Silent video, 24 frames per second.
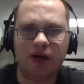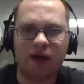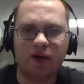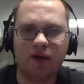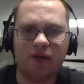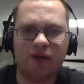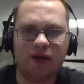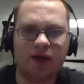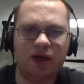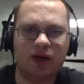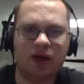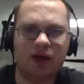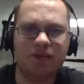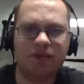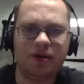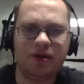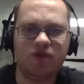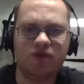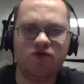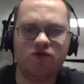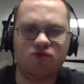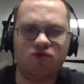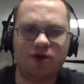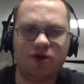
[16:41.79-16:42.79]
I don't think
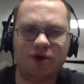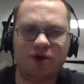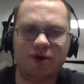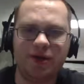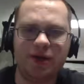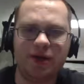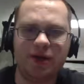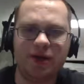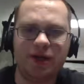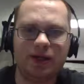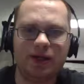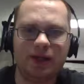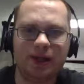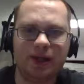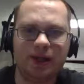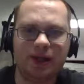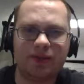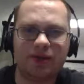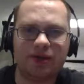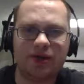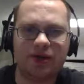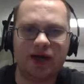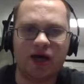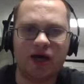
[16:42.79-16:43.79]
anybody's really,
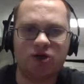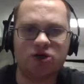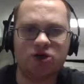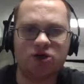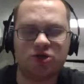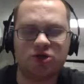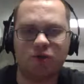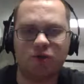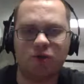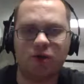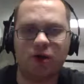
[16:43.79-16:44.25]
like the Dodgers